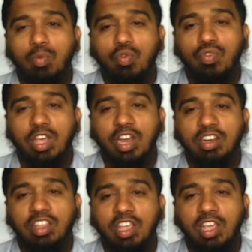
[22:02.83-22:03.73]
moving
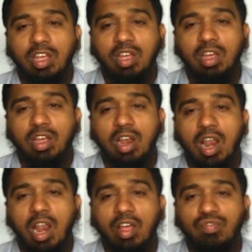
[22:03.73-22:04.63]
at the
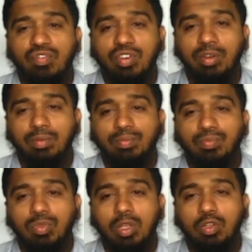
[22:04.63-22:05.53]
left.
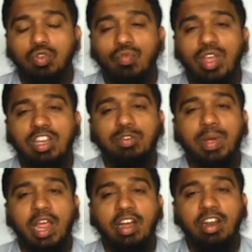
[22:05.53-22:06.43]
So where is
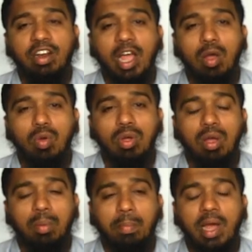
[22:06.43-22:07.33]
my header now?
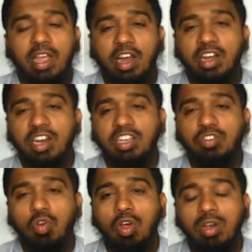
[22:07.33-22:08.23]
My header is
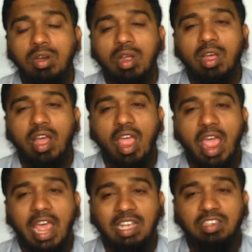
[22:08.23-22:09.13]
on
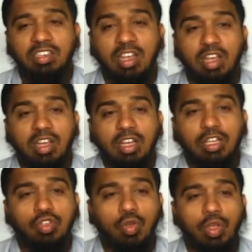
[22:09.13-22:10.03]
x.
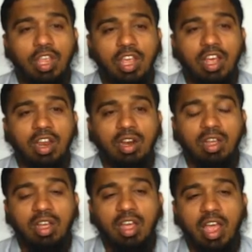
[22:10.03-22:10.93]
So here
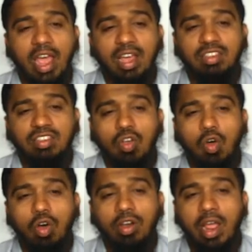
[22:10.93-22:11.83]
x
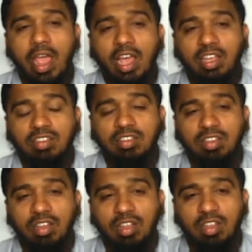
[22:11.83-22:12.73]
on x,